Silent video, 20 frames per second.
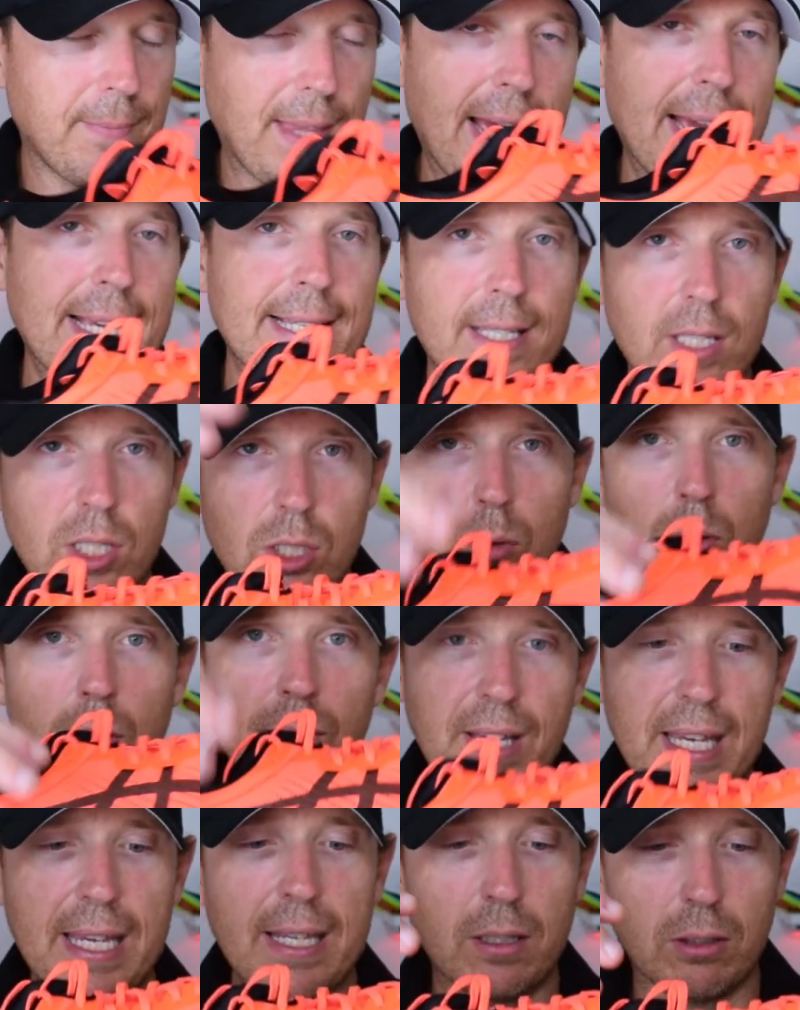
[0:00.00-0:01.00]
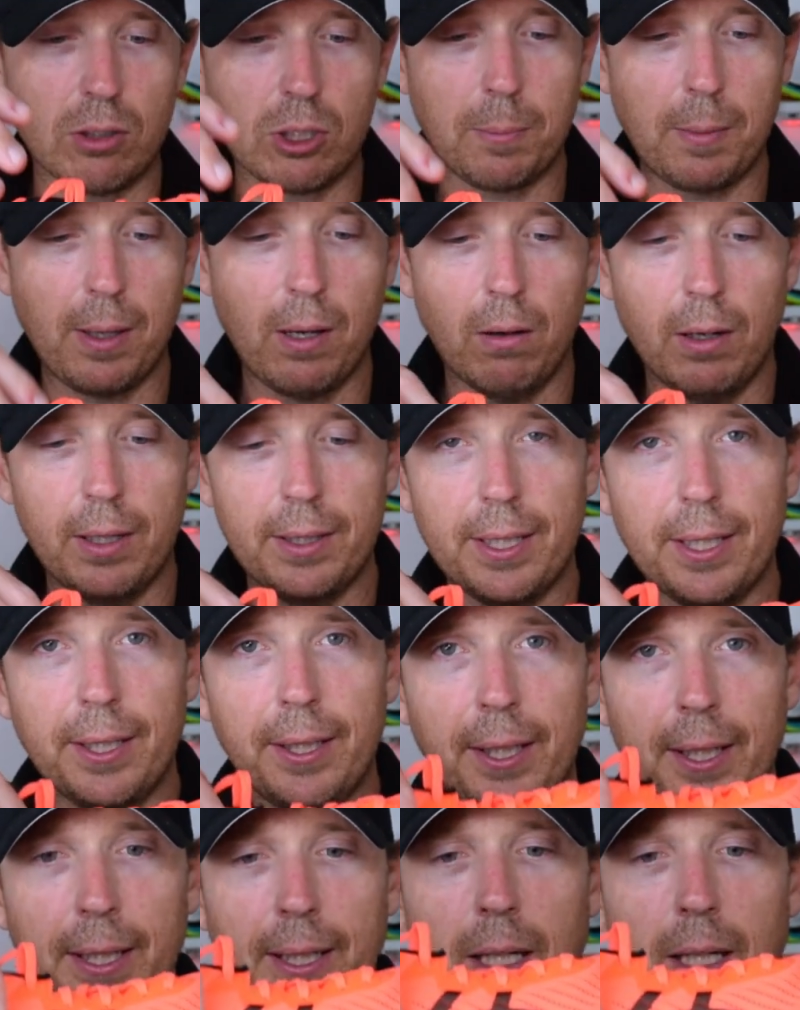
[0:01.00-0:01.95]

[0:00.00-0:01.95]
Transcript: That is the sort of ethos behind it.